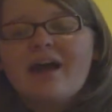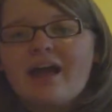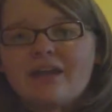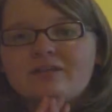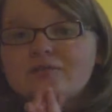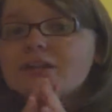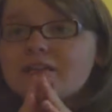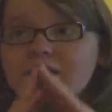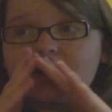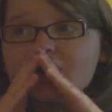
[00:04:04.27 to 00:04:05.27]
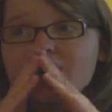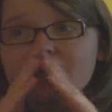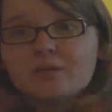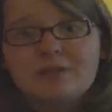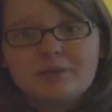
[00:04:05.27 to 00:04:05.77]
And really, there's
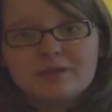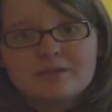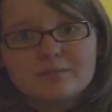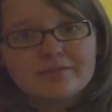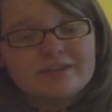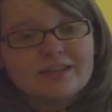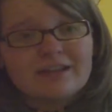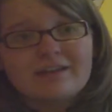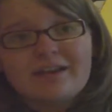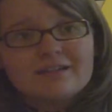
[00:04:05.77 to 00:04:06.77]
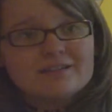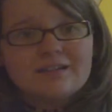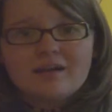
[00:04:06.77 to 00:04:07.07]
just so many parts of the movie that I liked